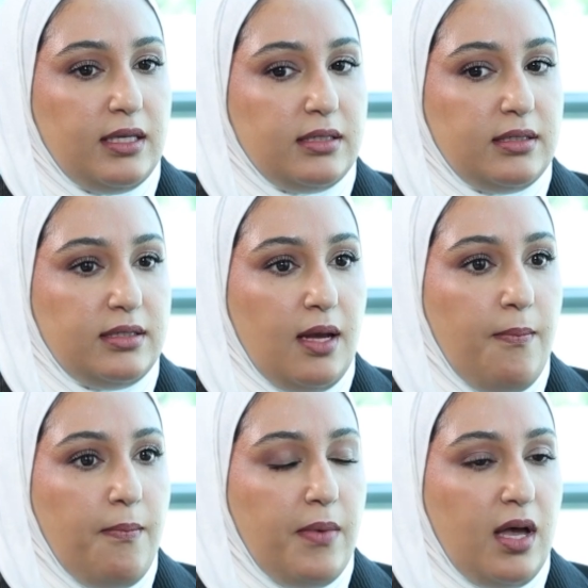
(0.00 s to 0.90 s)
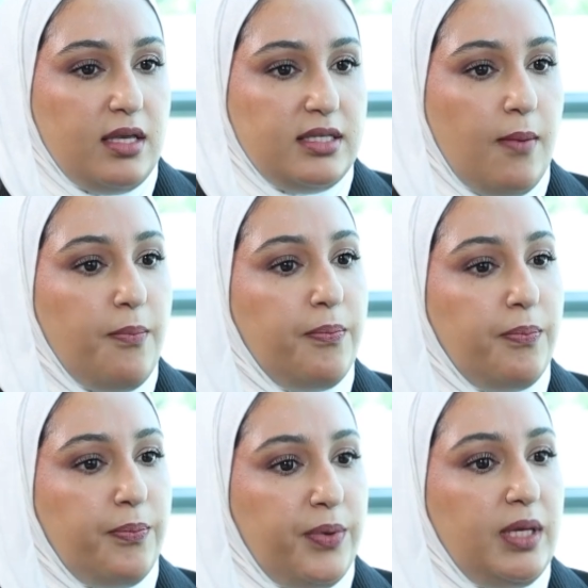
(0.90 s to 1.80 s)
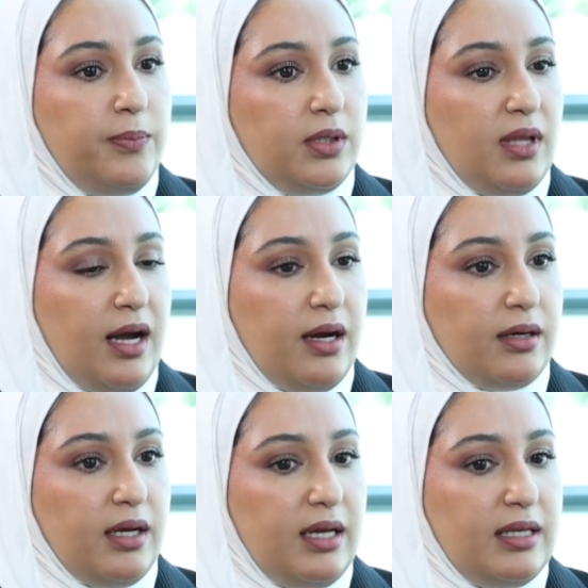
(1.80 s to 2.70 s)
Some people are